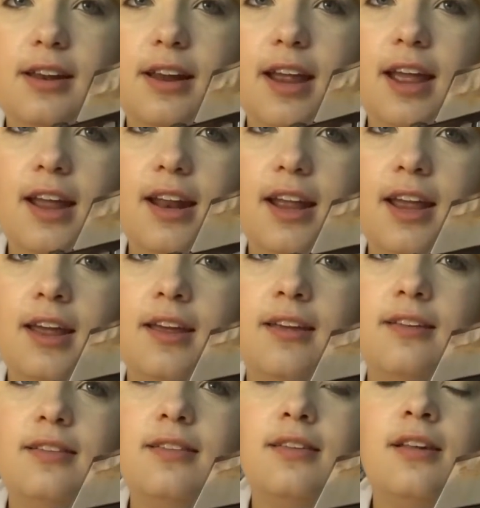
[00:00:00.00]
It
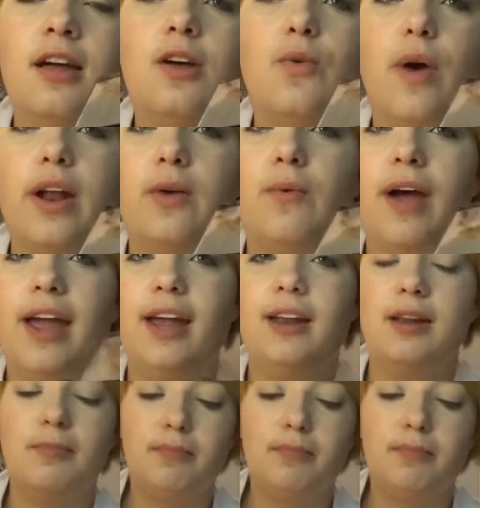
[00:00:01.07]
is not quite a white,